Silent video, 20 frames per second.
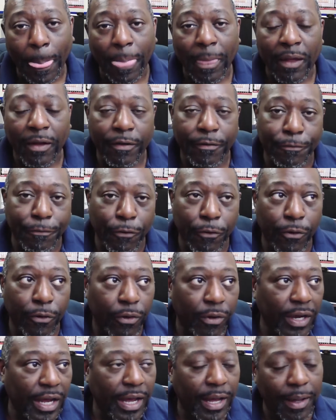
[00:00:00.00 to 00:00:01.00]
for
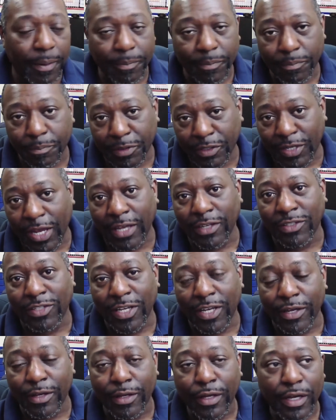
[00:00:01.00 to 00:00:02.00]
protecting